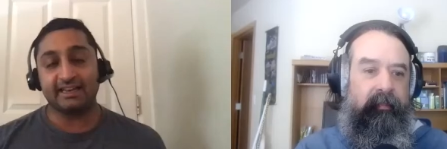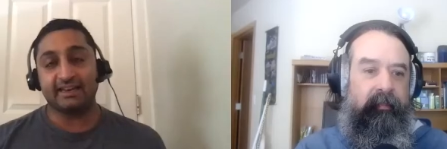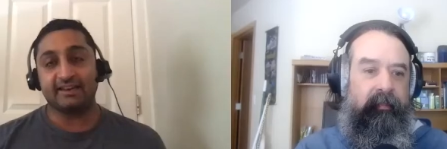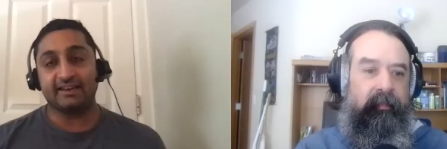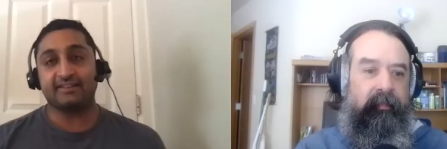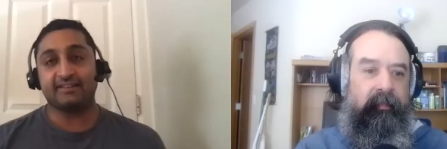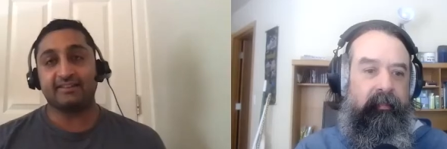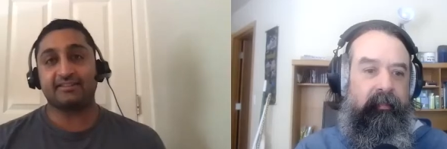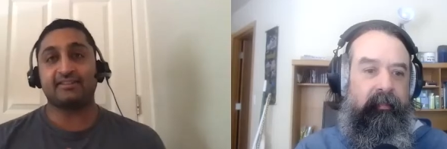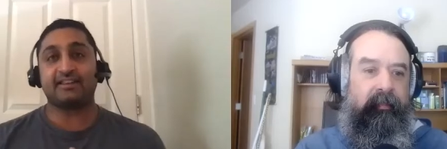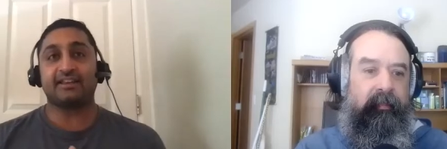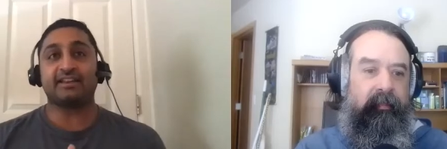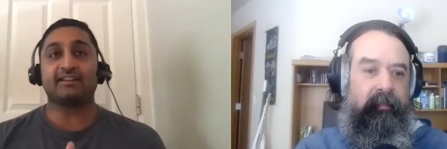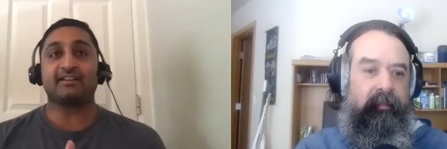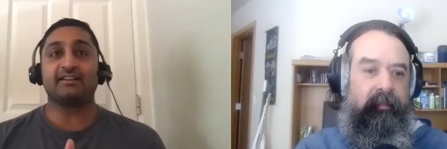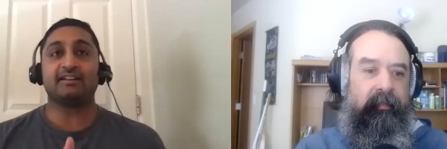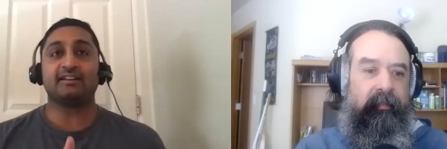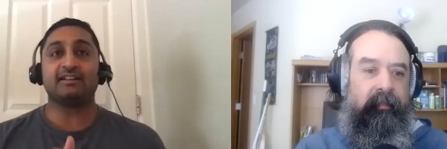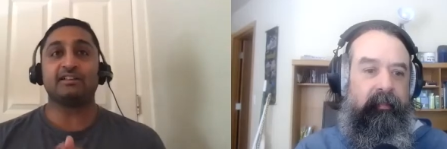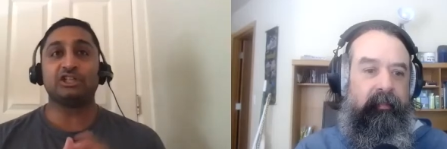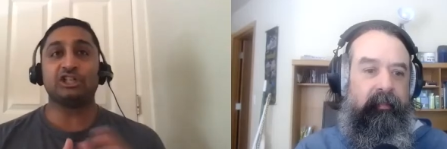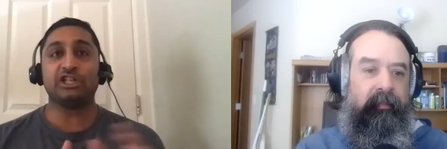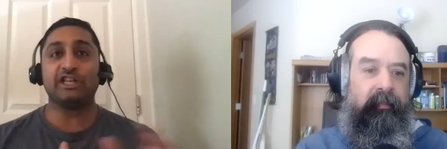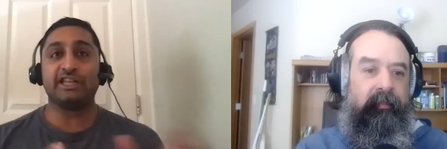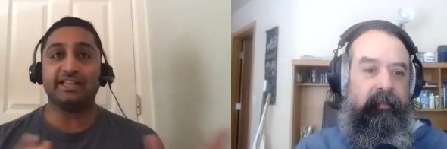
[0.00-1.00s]
Speaker 1: as like a
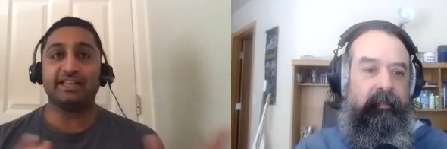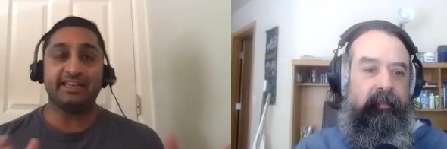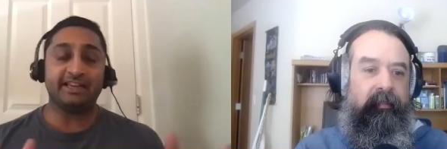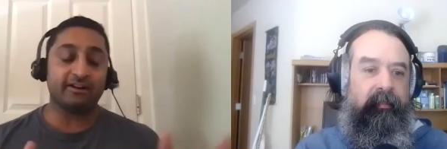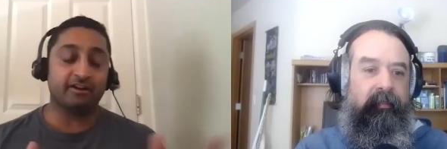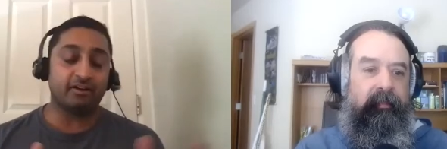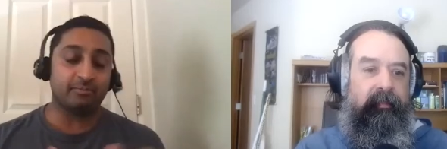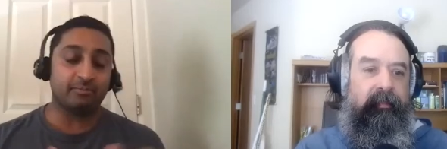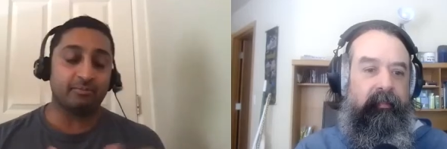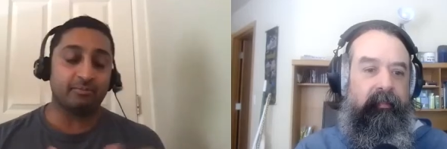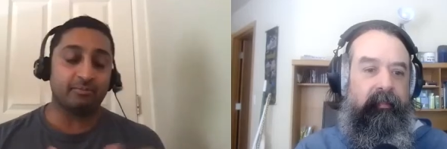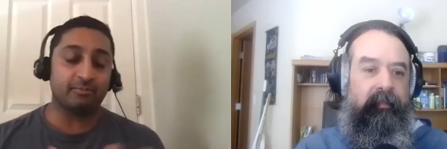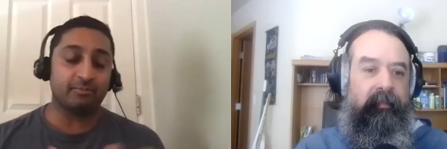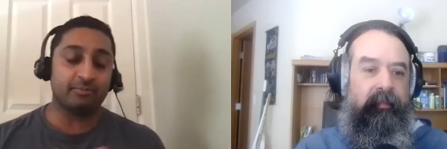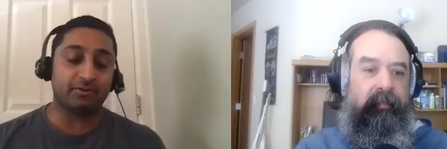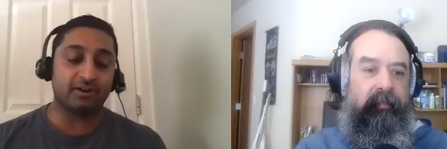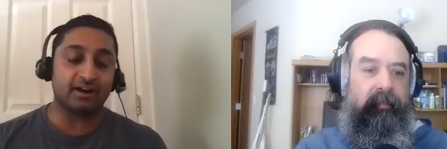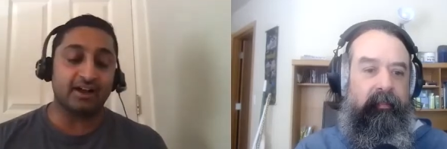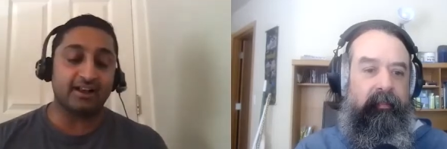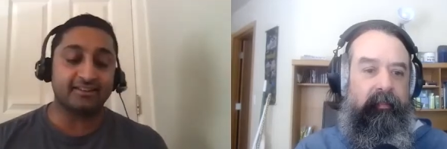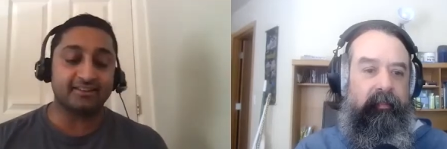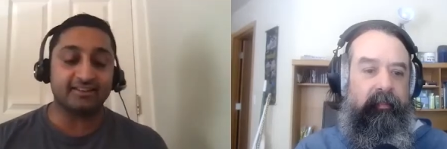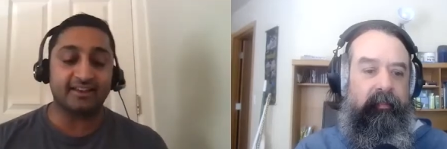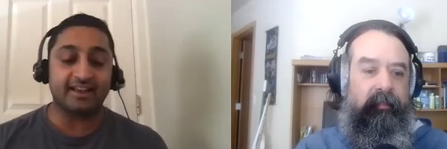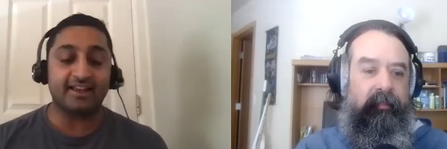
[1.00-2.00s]
linear
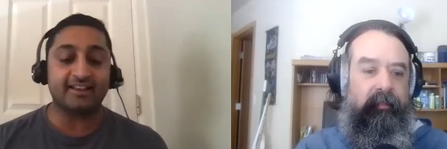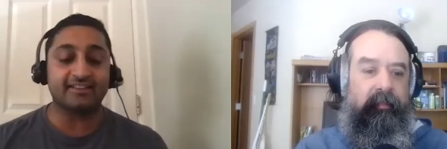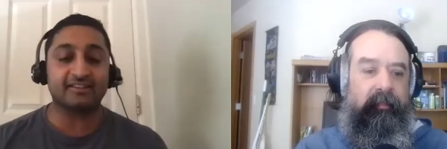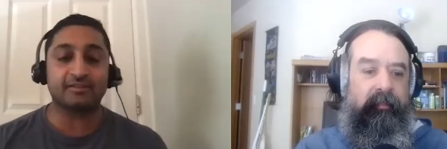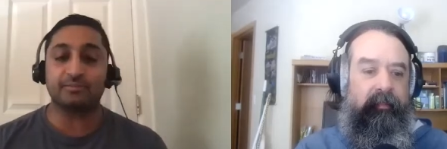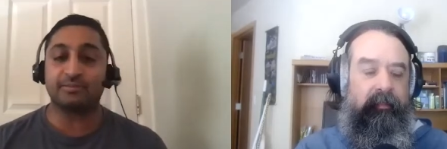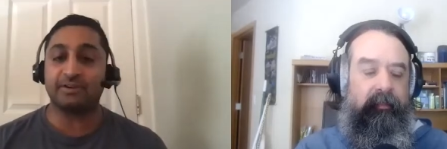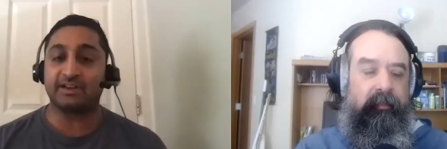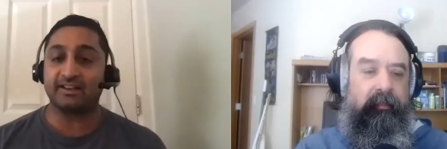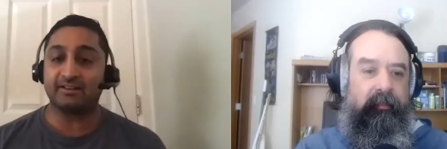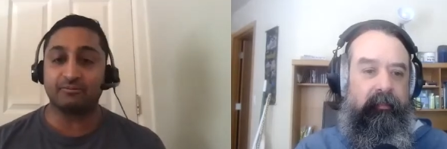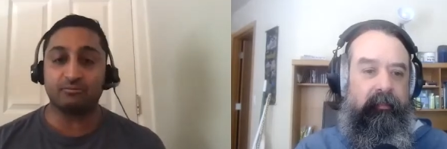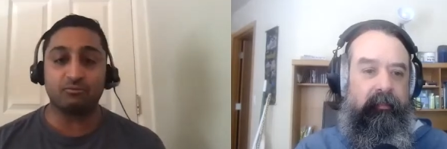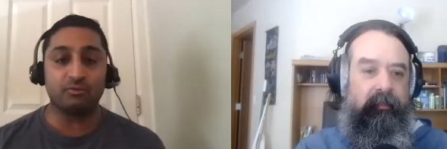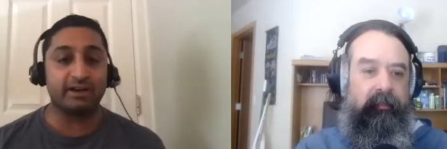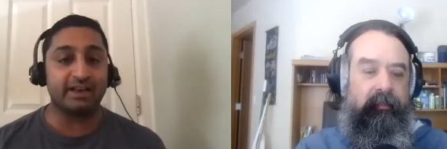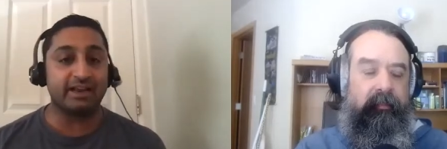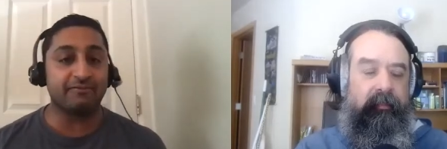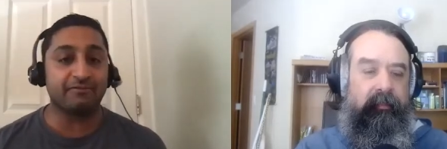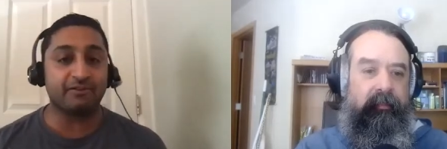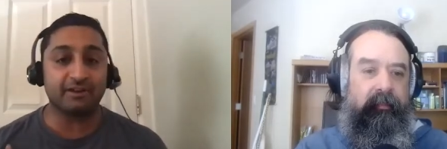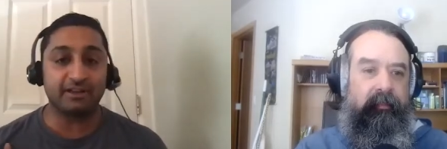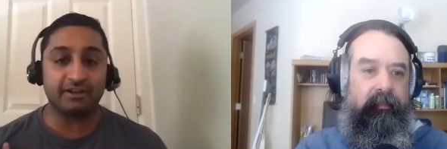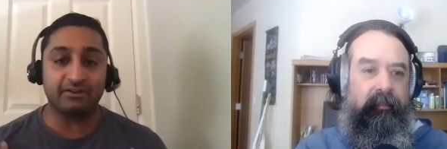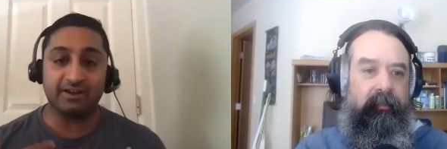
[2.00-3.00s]
process, but
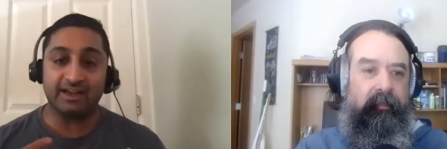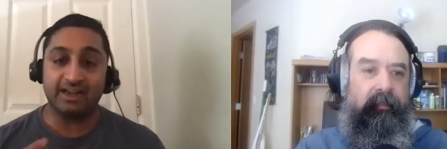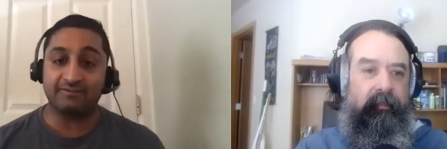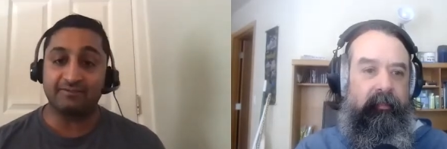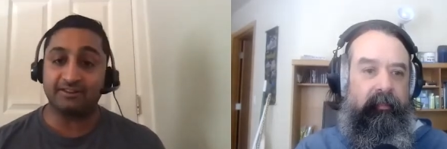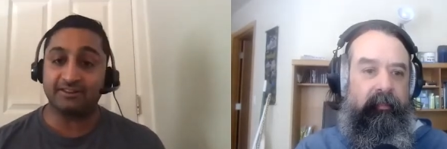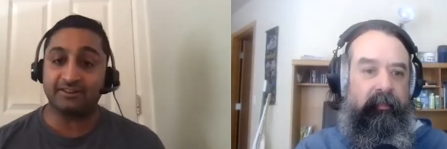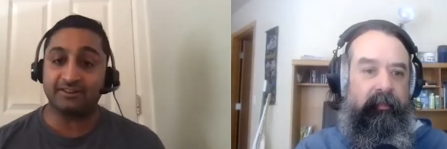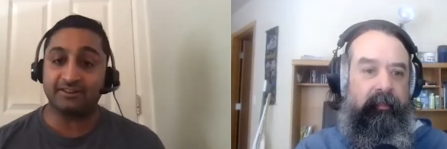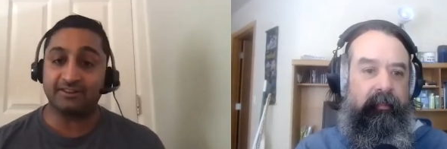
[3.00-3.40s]
whenever you have a